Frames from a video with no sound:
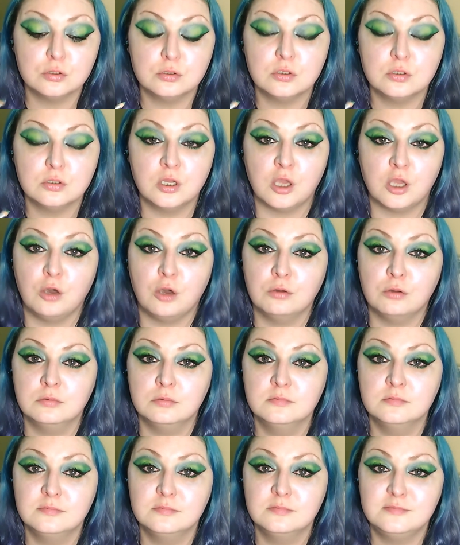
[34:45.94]
a go
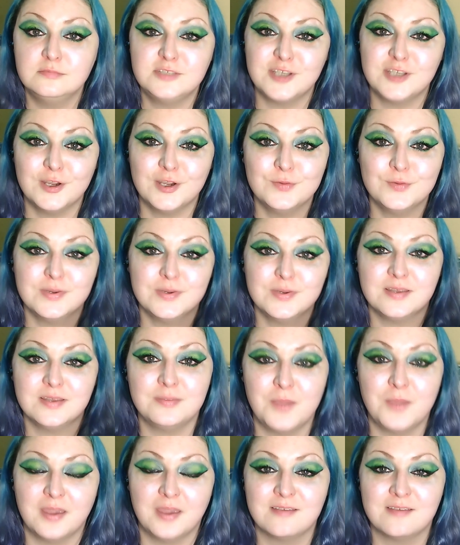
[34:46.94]
to go with
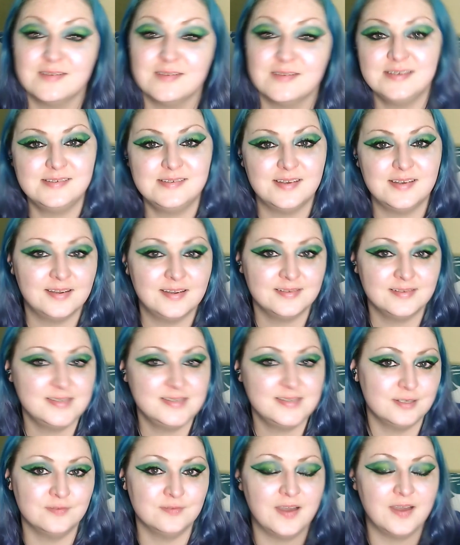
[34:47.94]
my green and
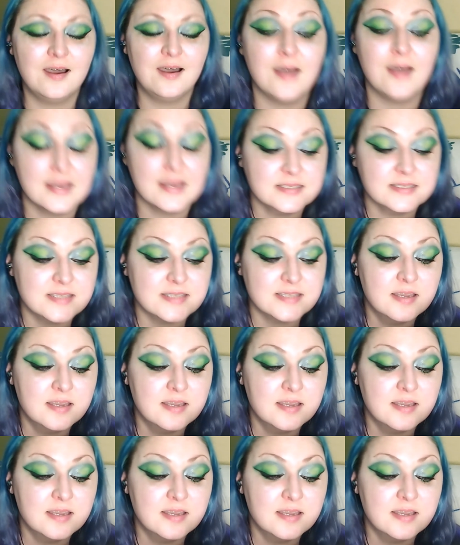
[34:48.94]
silver eyes.